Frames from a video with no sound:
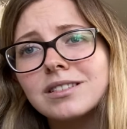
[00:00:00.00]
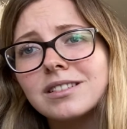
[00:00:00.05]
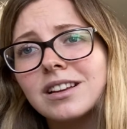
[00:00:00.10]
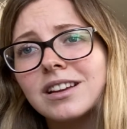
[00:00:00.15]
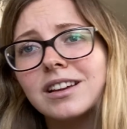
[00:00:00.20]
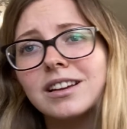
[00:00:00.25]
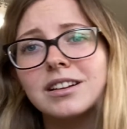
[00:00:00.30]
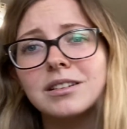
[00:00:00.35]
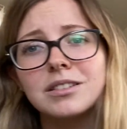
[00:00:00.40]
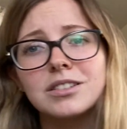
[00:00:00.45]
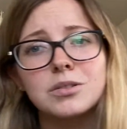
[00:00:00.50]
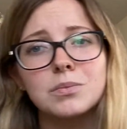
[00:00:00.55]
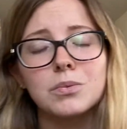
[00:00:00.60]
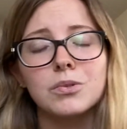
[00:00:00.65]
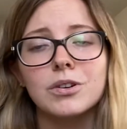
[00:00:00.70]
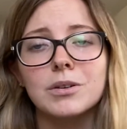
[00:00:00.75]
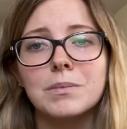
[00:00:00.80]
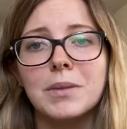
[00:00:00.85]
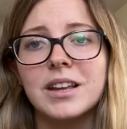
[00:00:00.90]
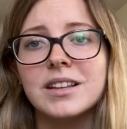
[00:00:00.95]
and
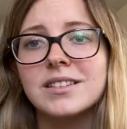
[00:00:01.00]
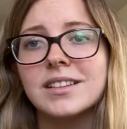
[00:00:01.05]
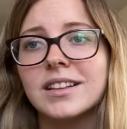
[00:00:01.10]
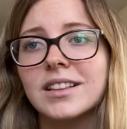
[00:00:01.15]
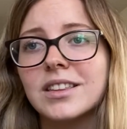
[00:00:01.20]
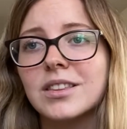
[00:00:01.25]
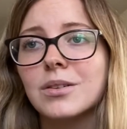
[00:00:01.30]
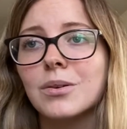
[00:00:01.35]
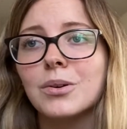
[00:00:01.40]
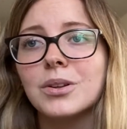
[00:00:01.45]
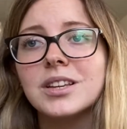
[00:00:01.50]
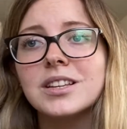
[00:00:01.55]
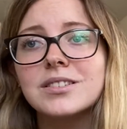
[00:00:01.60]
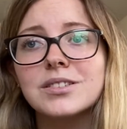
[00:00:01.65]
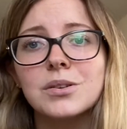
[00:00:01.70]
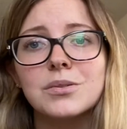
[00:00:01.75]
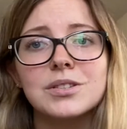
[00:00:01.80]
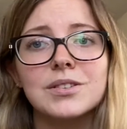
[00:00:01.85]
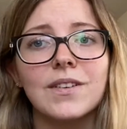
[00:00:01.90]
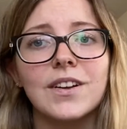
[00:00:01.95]
explored basically the whole east
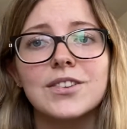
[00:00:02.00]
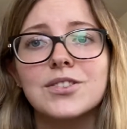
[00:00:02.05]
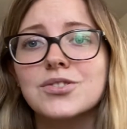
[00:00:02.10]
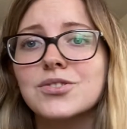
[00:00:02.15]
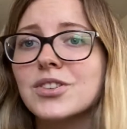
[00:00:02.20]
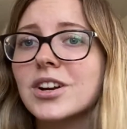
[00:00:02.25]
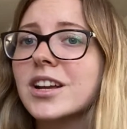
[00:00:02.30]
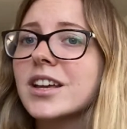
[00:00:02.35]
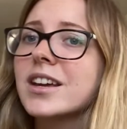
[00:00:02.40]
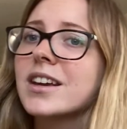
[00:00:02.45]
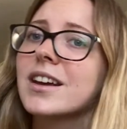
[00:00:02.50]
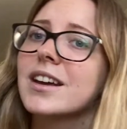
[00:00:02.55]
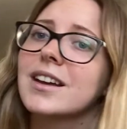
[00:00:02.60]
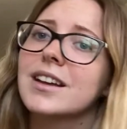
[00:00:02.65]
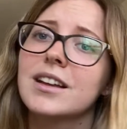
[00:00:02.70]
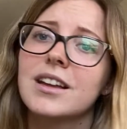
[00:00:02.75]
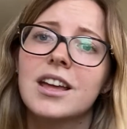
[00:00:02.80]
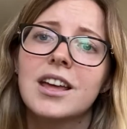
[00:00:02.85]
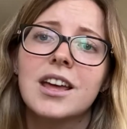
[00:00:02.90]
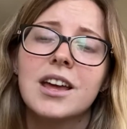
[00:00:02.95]
coast of Australia